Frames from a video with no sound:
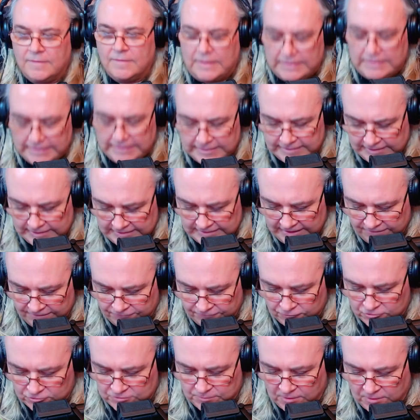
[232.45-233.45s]
You need to take that
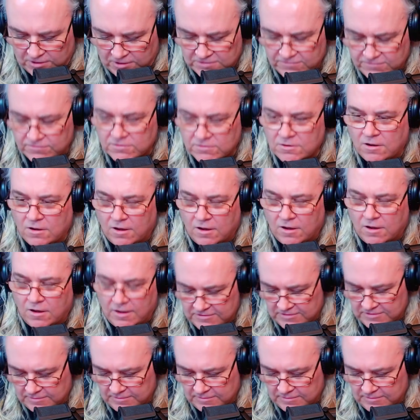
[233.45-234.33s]
first pause for the cause.